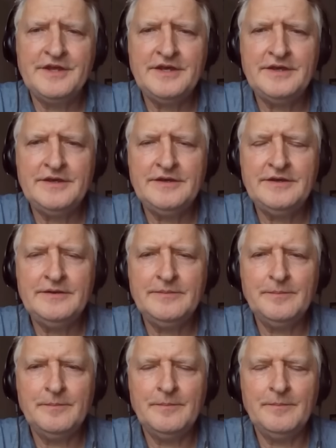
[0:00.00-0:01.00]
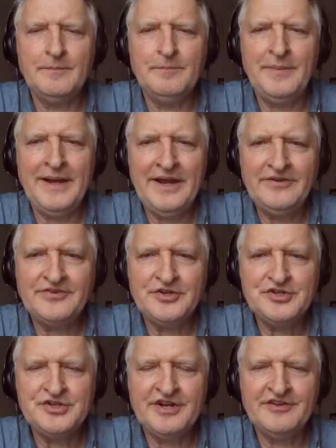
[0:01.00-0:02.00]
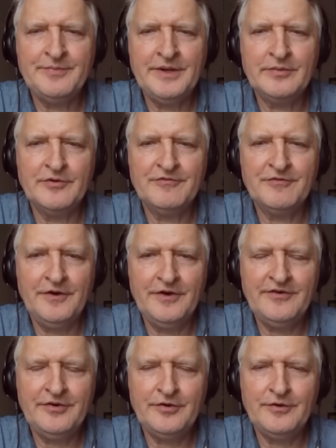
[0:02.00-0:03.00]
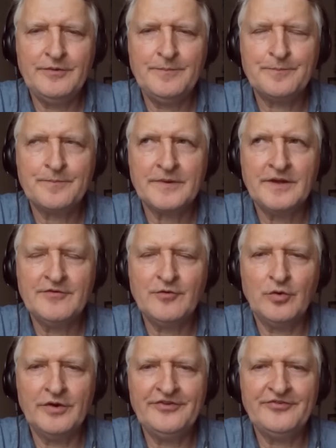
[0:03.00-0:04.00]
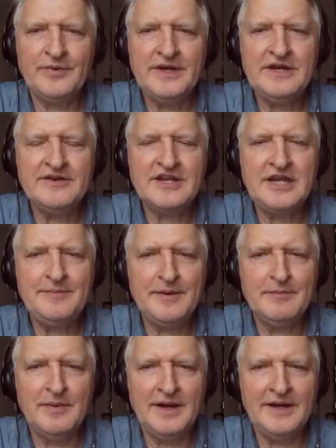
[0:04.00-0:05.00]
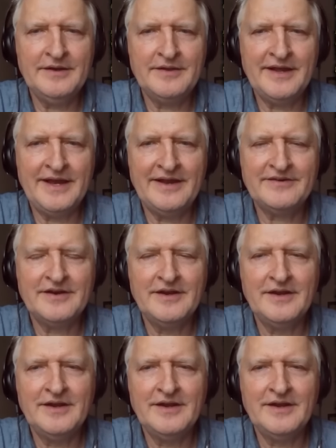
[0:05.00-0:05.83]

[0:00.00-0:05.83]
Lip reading: The passage that is being referred to, of course, we need to keep in mind that,